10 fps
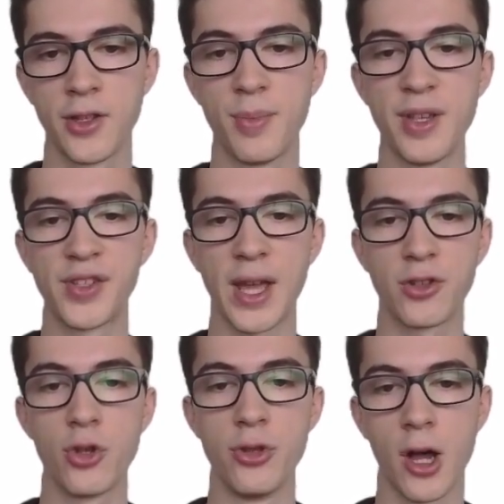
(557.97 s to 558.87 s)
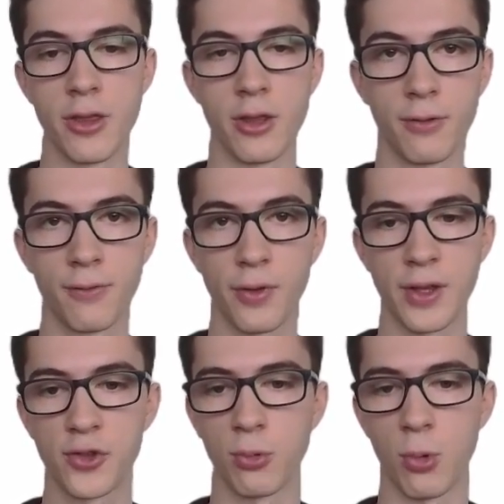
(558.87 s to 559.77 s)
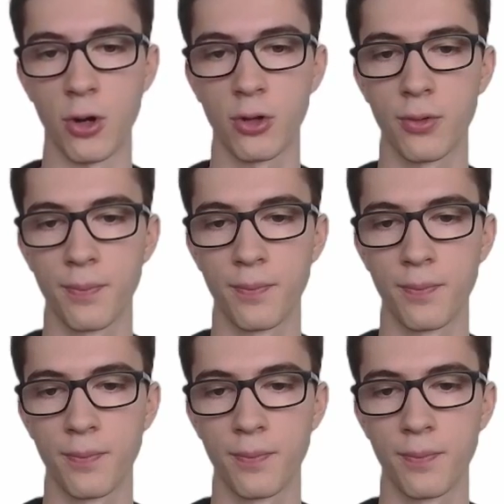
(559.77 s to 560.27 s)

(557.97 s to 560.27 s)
to be set to none for this to work.